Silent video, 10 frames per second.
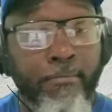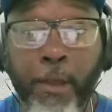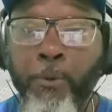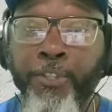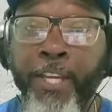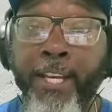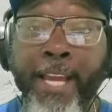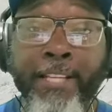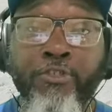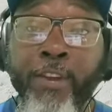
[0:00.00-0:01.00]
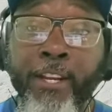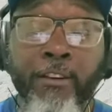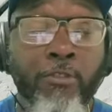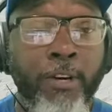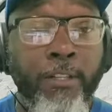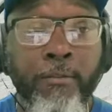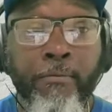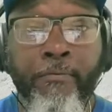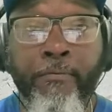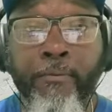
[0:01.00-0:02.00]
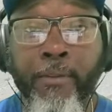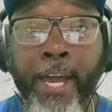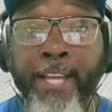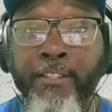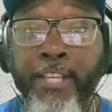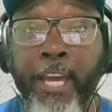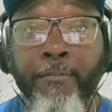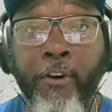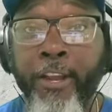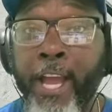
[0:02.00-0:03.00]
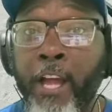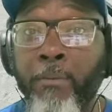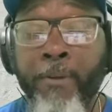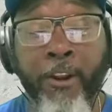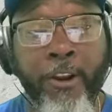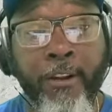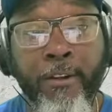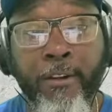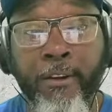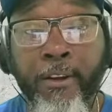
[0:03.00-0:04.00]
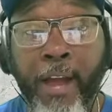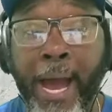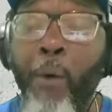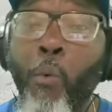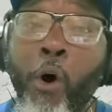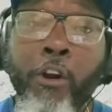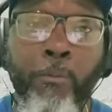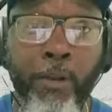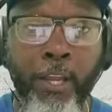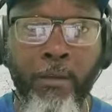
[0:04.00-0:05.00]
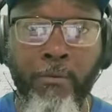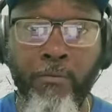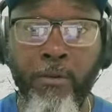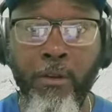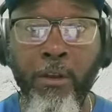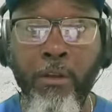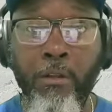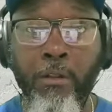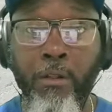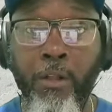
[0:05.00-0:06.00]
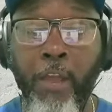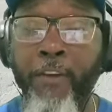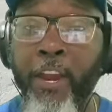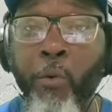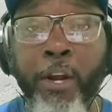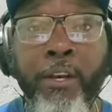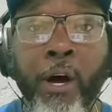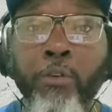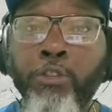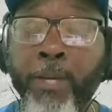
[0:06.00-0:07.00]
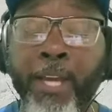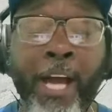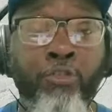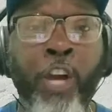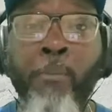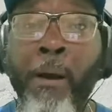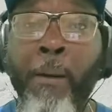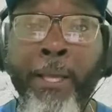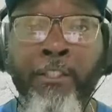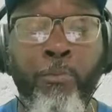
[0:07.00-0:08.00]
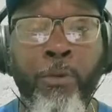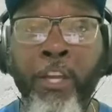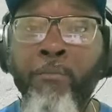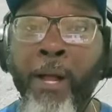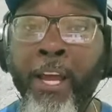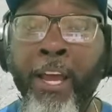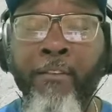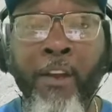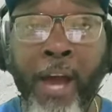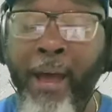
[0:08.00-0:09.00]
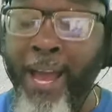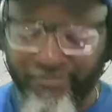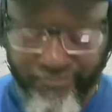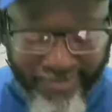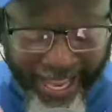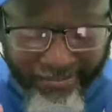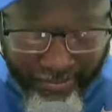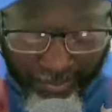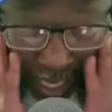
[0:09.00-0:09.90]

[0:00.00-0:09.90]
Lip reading: People's getting that trend going. Hashtag Far Calipari. I want to believe. If anyone knows me, I try my best to believe my life. I